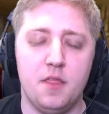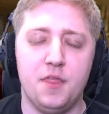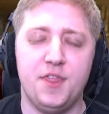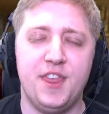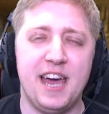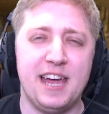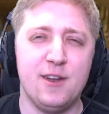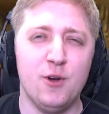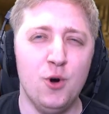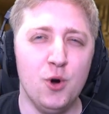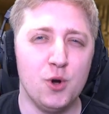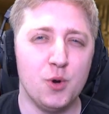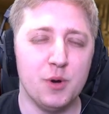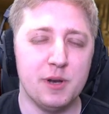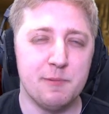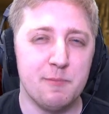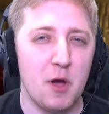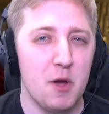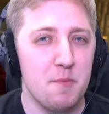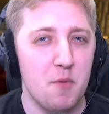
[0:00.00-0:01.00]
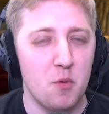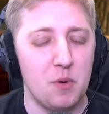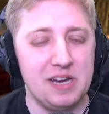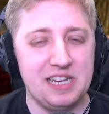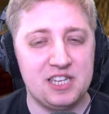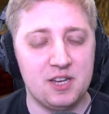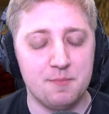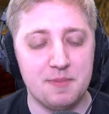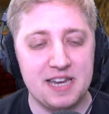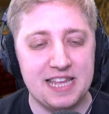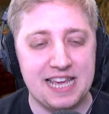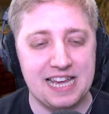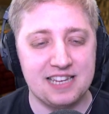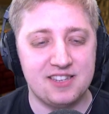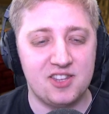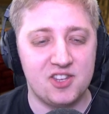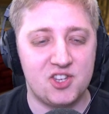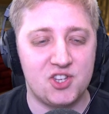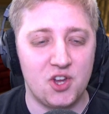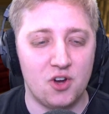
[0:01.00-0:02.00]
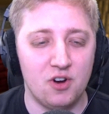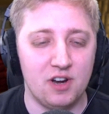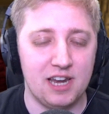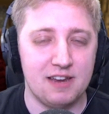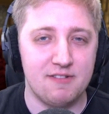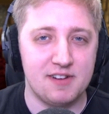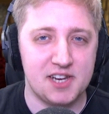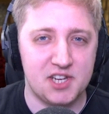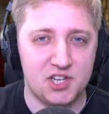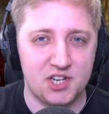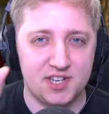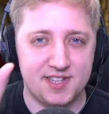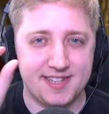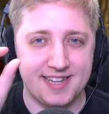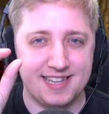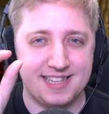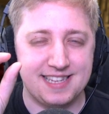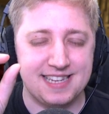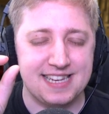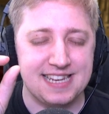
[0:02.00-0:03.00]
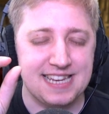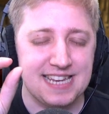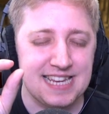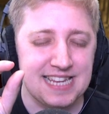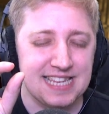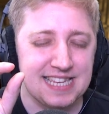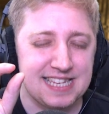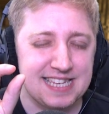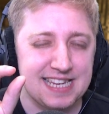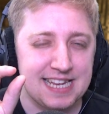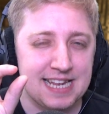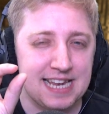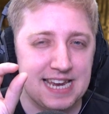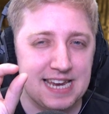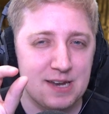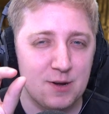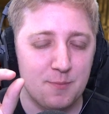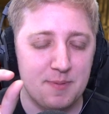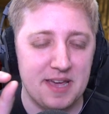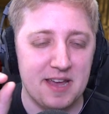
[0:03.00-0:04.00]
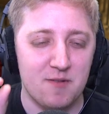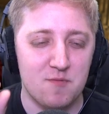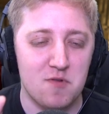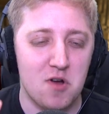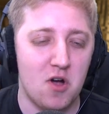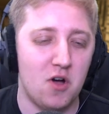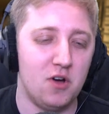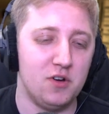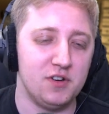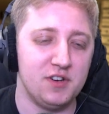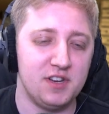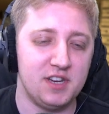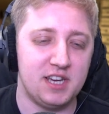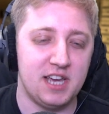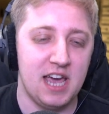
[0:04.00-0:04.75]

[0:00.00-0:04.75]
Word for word: That awkward moment where somebody gets the song lyrics just a teensy little bit wrong.